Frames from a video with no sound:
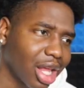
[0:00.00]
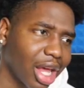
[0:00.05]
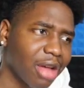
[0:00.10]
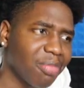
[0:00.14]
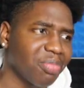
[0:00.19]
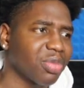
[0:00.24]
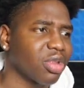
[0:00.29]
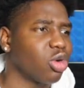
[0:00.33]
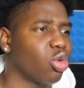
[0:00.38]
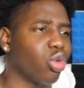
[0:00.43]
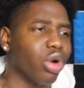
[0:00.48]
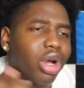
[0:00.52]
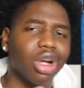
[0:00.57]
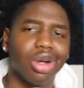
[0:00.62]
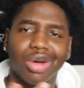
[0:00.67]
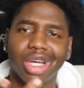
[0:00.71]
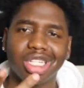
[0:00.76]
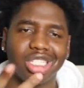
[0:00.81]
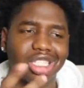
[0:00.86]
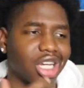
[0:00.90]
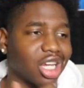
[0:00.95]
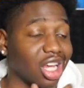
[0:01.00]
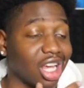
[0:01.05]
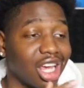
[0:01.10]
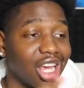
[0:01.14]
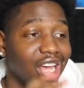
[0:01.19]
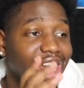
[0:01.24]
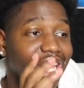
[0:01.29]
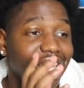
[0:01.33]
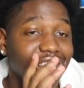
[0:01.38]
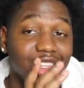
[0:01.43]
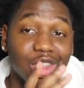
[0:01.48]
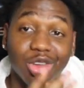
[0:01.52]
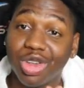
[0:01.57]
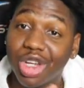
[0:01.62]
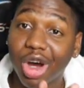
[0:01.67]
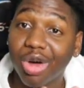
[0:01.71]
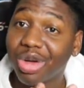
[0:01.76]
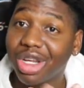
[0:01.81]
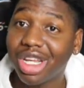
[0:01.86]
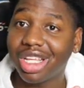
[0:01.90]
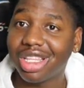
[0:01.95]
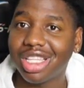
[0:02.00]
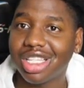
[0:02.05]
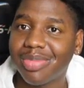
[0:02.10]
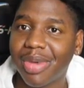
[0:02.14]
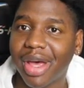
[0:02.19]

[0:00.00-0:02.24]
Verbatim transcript: like, wear quick chain. You don't need this